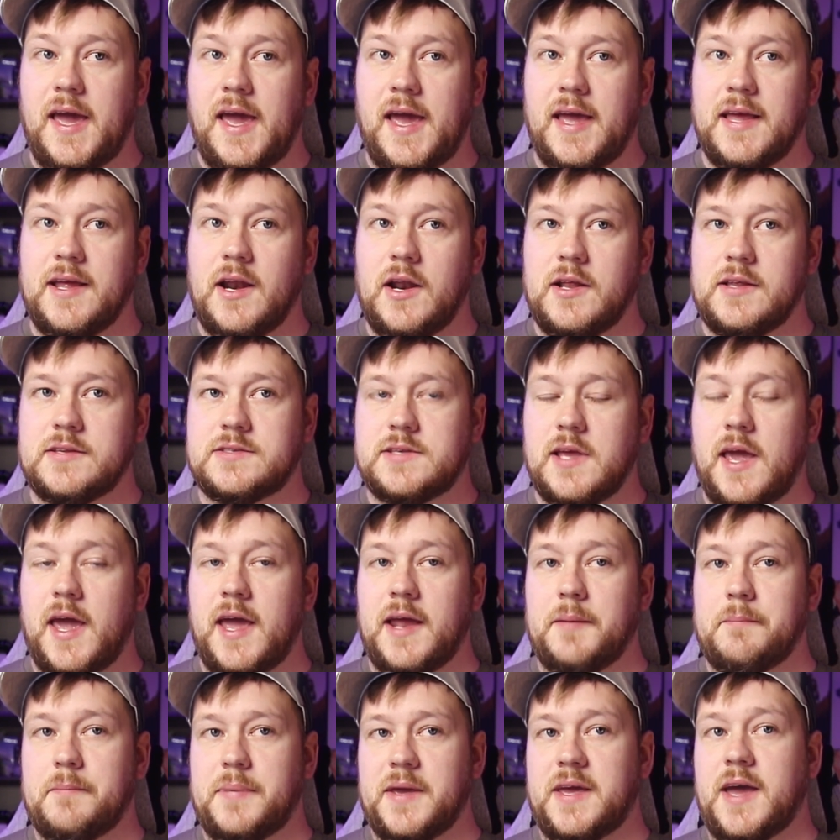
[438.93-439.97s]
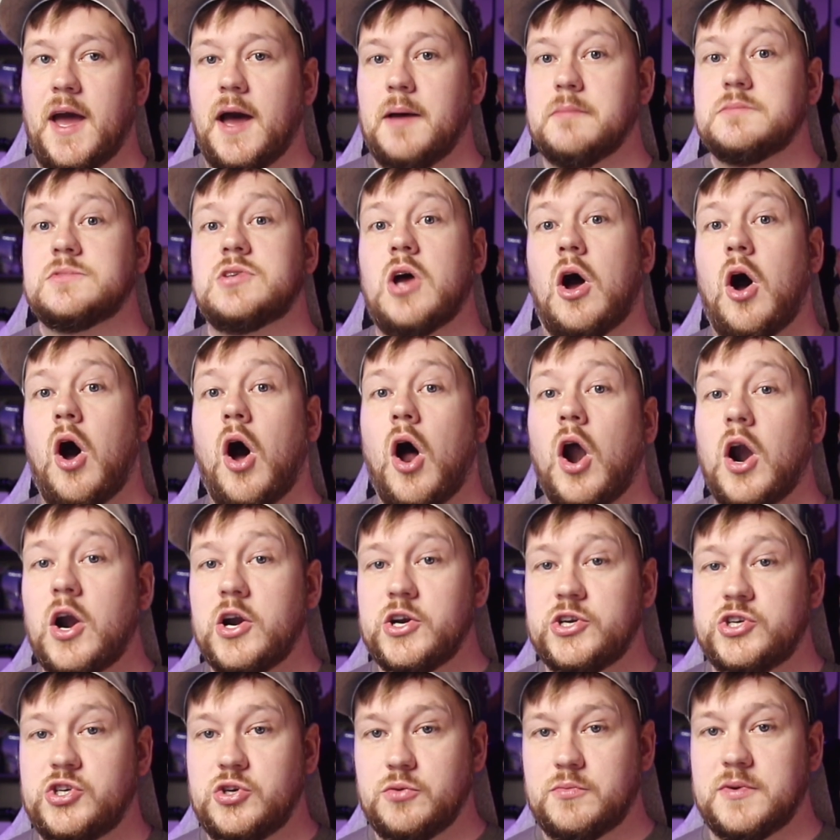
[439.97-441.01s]
it it becomes
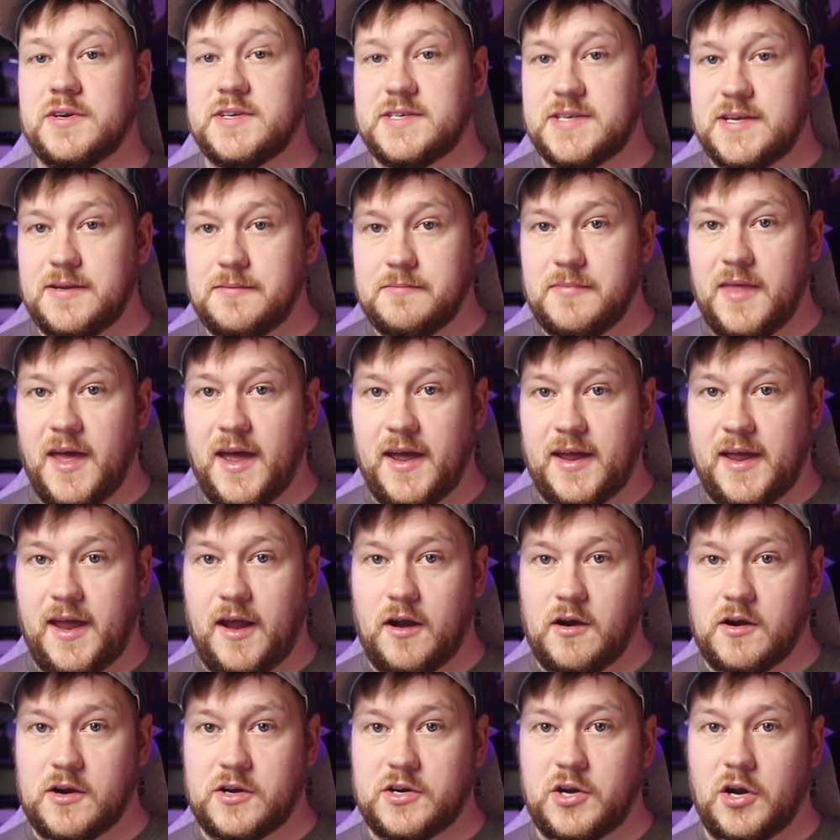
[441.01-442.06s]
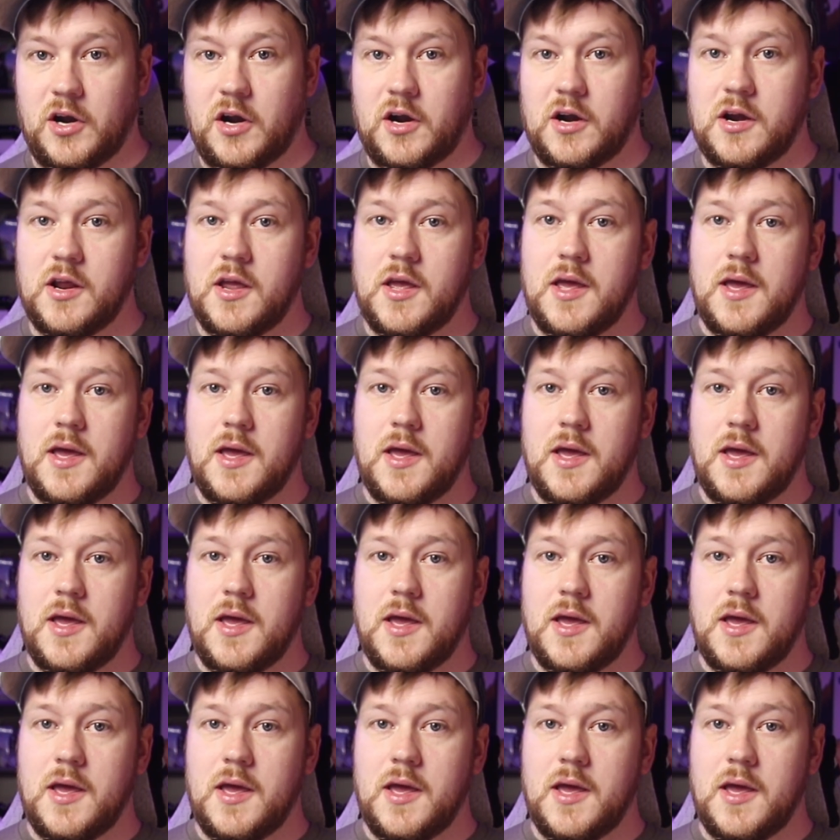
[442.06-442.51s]
hard to redeem that character